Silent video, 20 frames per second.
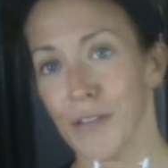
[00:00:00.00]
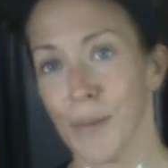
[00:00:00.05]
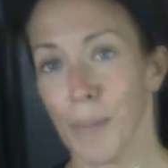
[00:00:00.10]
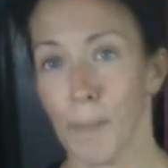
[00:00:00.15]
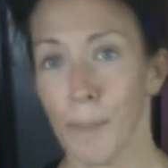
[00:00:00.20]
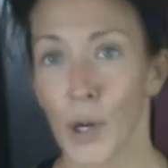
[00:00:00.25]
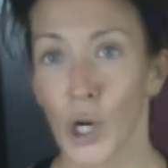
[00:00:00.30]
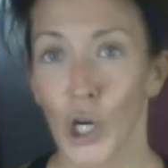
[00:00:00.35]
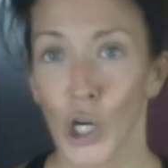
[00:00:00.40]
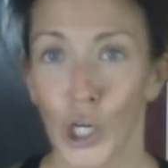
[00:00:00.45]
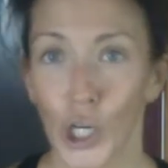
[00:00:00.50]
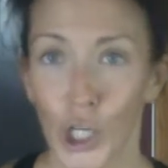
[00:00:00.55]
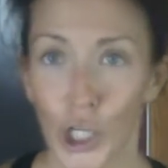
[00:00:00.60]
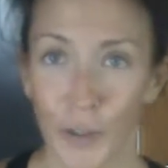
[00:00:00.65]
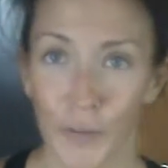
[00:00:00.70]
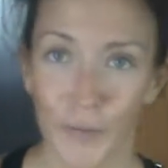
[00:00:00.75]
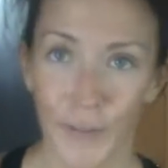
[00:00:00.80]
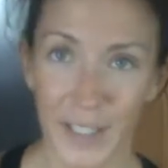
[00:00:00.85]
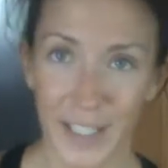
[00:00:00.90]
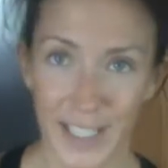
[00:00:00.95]
the
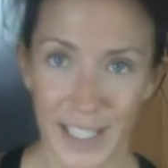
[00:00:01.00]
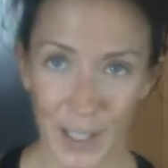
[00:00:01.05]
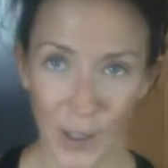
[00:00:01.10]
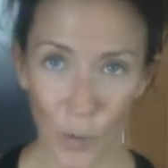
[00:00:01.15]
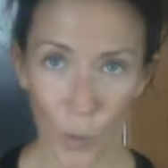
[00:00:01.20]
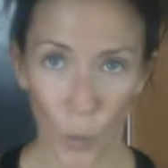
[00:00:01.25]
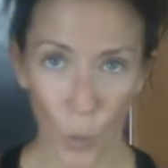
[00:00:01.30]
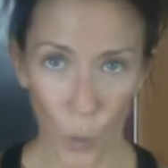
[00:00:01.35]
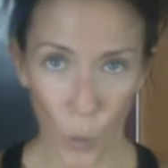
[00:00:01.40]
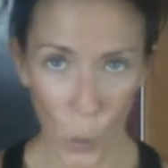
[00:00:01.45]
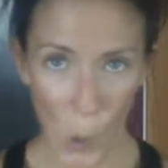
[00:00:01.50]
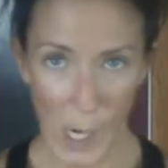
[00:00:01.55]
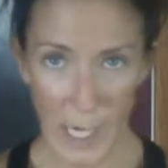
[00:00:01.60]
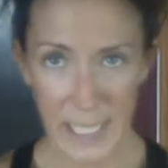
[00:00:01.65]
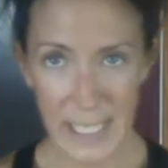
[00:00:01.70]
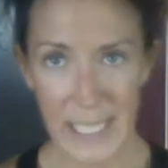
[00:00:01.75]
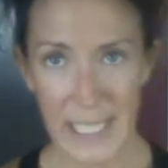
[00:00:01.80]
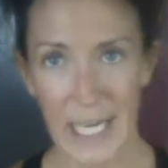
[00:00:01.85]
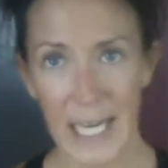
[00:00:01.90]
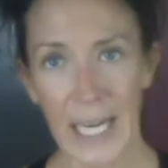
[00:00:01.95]
perfect
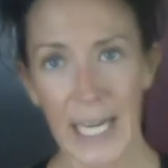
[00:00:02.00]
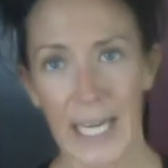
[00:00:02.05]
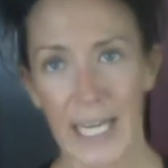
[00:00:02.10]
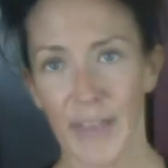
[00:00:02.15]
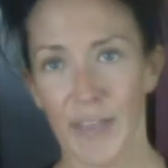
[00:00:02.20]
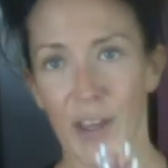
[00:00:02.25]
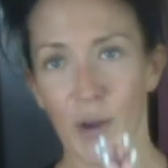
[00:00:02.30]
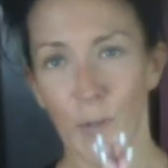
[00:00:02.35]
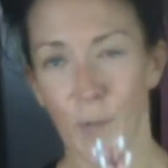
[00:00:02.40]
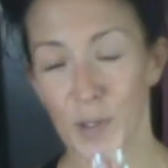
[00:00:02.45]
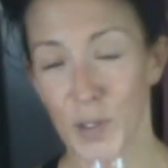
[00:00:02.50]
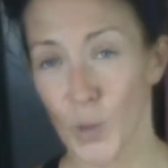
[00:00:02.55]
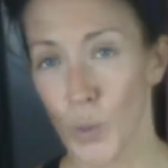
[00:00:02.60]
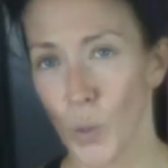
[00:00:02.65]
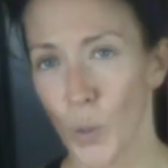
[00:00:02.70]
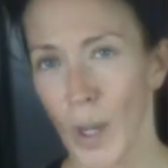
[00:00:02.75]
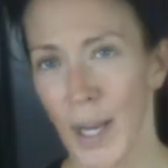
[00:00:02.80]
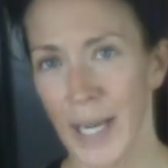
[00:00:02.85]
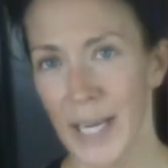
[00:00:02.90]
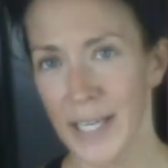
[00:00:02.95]
one diet that was
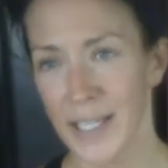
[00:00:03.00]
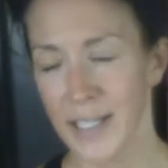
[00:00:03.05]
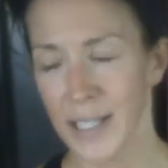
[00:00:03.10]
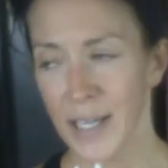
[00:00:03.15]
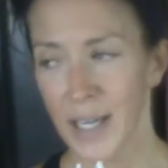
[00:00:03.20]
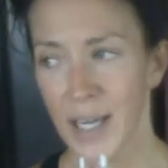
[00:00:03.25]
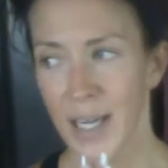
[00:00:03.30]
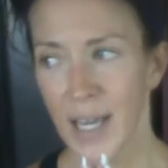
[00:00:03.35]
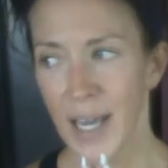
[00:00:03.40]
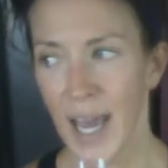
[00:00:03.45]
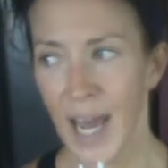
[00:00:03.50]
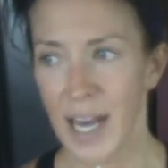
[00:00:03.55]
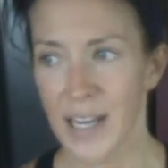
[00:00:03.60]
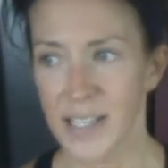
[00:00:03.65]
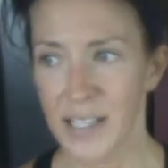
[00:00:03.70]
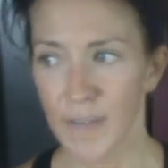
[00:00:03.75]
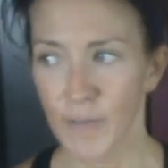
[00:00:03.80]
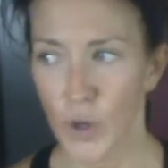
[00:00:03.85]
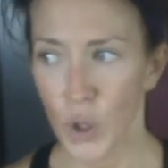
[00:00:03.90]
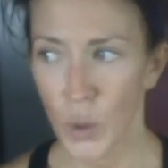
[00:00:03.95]
right,
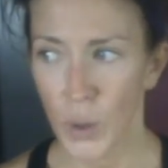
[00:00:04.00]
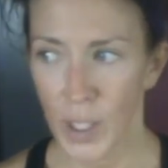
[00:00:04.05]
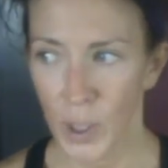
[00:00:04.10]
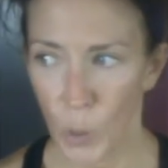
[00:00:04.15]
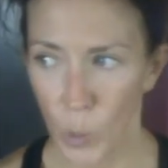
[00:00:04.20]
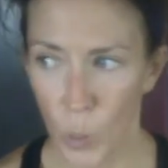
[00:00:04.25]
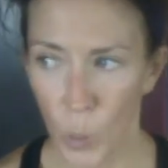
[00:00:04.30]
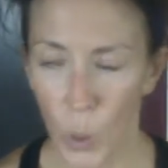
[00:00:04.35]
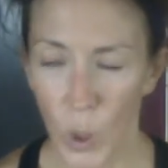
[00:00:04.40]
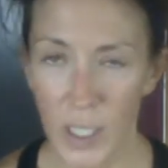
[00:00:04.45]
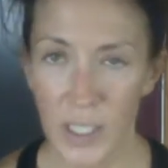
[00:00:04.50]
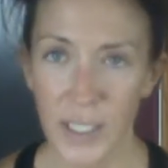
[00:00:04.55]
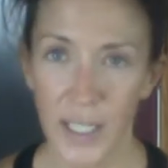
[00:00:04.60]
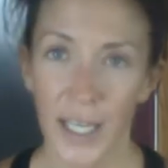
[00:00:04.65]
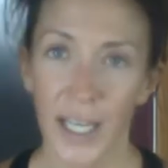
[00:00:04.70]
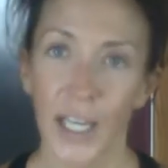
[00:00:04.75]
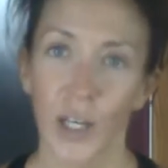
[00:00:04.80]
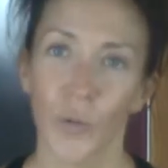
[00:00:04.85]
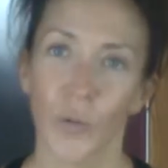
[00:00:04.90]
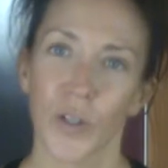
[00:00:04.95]
as if only one
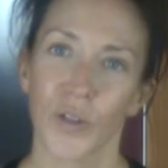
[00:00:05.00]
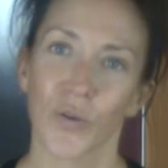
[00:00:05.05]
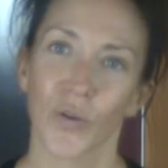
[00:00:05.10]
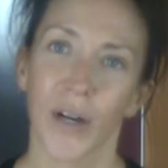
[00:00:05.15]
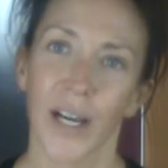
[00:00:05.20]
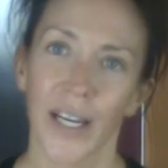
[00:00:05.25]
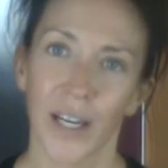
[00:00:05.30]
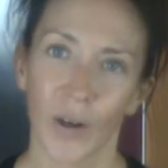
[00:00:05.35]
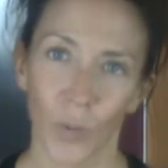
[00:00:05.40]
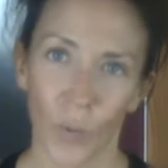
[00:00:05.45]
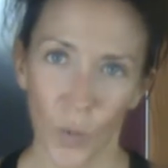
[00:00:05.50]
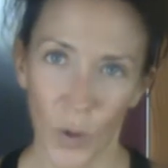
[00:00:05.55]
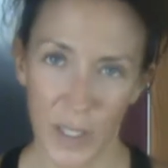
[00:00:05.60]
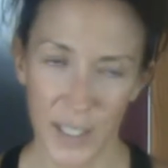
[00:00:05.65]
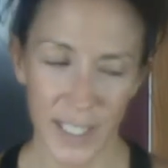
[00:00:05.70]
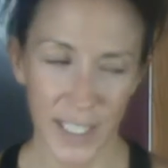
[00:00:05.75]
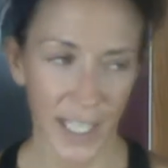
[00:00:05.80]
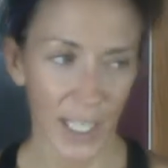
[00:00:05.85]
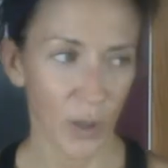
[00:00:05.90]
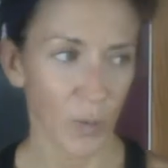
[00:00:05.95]
diet was right and one
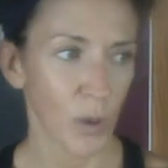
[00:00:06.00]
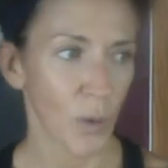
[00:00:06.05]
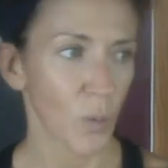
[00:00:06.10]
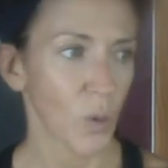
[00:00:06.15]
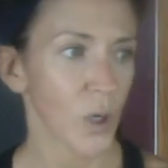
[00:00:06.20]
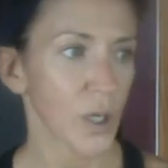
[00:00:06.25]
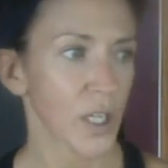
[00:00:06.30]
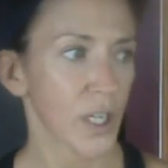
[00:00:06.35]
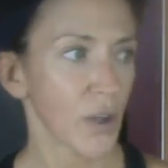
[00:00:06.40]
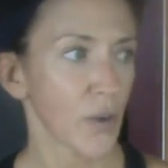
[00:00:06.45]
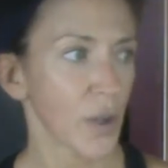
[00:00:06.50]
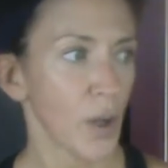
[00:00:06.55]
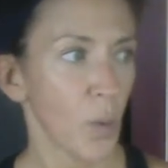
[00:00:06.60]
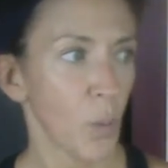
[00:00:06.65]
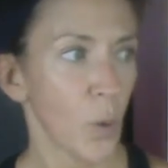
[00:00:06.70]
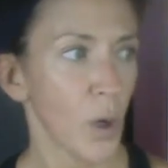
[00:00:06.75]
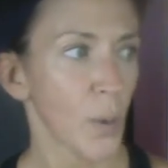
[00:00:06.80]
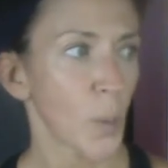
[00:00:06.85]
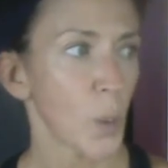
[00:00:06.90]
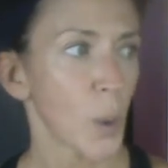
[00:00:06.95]
diet would work and only
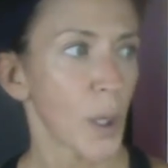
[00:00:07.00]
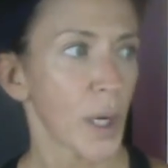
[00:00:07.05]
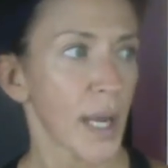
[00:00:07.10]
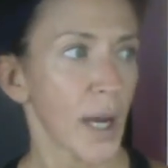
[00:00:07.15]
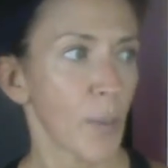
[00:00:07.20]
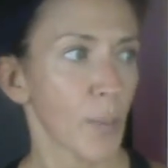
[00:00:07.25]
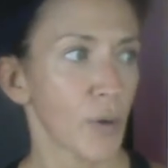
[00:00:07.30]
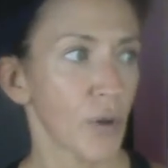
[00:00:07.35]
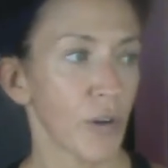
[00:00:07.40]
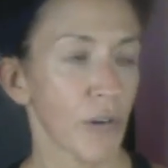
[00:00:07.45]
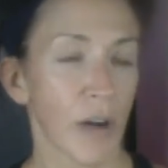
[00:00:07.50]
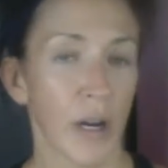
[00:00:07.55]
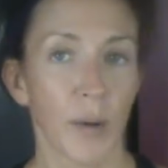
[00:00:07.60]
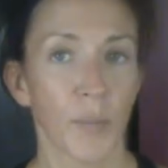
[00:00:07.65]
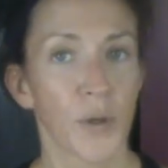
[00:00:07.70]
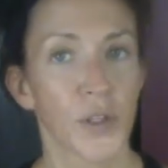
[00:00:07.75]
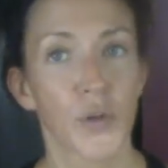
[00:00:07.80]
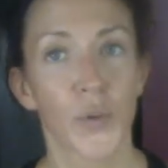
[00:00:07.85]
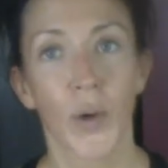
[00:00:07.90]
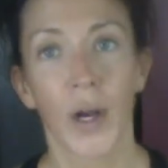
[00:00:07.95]
one workout program
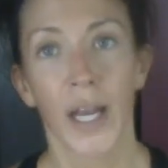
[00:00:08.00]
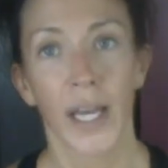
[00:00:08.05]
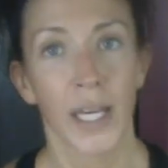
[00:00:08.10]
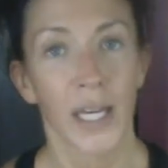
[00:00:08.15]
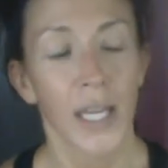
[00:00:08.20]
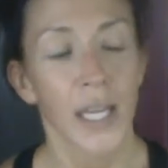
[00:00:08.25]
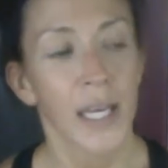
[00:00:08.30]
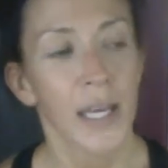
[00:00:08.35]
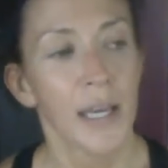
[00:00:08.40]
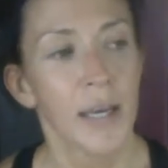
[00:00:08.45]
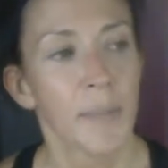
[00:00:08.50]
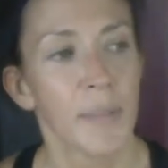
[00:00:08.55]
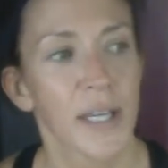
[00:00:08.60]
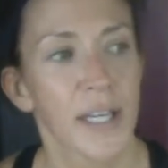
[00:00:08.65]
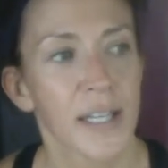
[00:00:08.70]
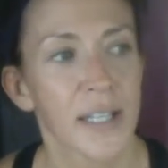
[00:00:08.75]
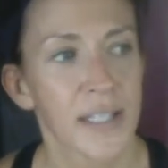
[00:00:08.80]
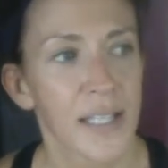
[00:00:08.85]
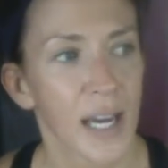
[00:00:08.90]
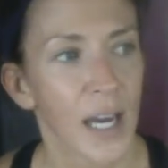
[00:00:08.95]
was right
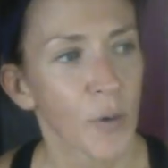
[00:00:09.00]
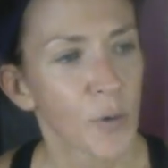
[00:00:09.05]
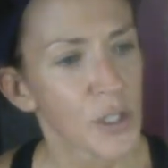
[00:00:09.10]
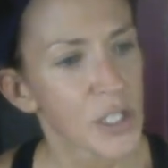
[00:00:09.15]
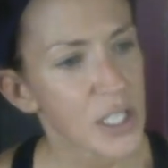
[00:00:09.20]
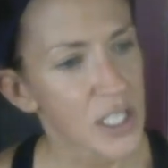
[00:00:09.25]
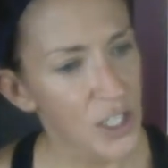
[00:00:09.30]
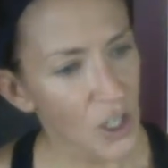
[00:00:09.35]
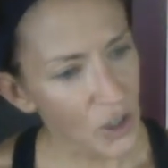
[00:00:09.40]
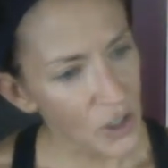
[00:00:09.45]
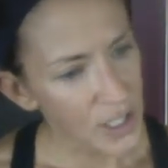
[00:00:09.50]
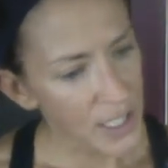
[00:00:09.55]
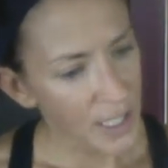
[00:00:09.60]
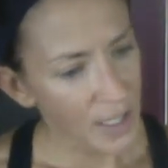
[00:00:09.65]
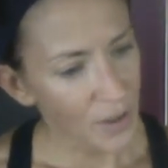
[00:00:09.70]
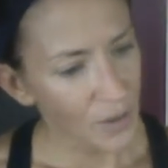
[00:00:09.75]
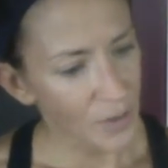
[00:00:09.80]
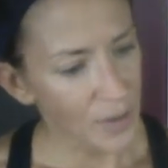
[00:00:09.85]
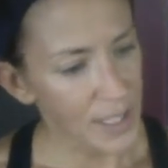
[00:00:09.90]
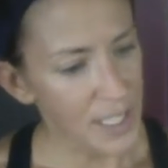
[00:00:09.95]
because I would start
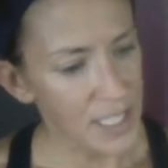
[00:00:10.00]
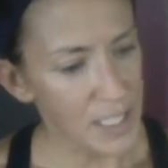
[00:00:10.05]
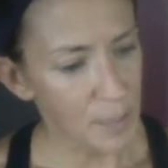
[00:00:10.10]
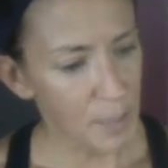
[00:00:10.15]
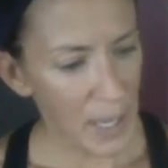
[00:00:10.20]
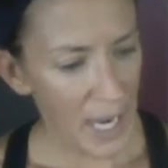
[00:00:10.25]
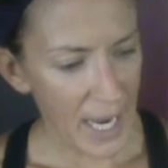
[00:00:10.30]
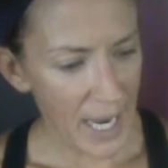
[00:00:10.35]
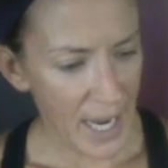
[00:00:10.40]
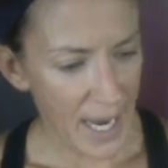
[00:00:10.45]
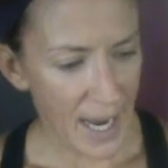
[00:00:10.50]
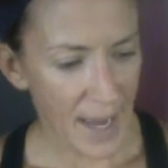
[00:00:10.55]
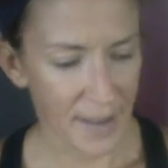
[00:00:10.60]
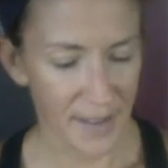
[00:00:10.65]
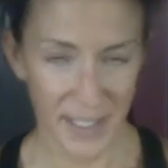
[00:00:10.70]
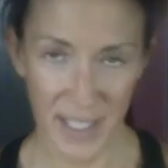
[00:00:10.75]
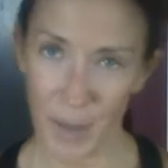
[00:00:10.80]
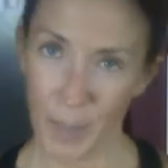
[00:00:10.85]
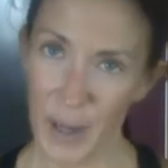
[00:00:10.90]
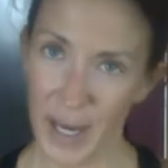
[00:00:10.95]
down these
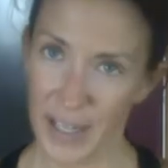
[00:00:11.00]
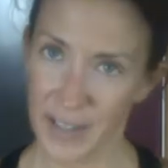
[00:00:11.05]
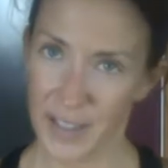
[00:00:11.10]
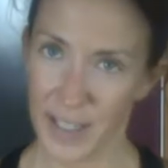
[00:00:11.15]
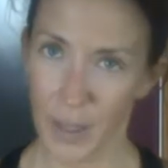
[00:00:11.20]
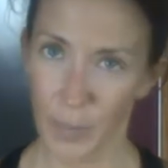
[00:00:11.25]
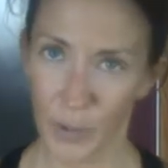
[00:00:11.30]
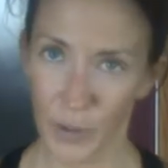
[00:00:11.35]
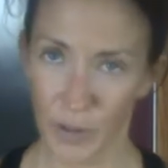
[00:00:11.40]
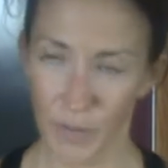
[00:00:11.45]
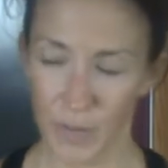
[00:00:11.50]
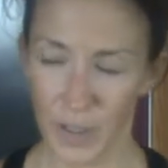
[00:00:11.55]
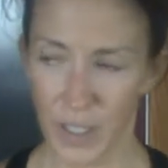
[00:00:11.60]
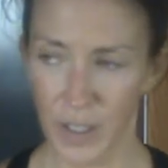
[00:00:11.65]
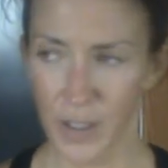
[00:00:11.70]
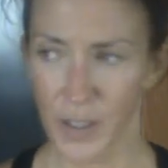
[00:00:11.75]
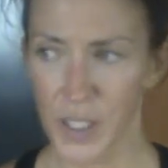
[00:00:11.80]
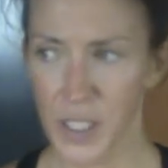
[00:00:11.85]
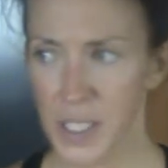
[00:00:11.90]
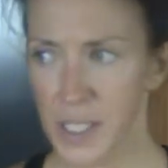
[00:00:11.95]
paths the past couple of
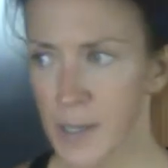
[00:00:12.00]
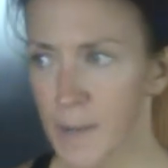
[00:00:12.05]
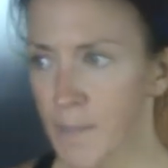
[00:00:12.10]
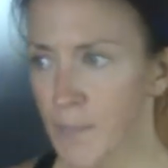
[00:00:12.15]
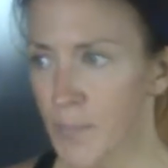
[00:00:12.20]
years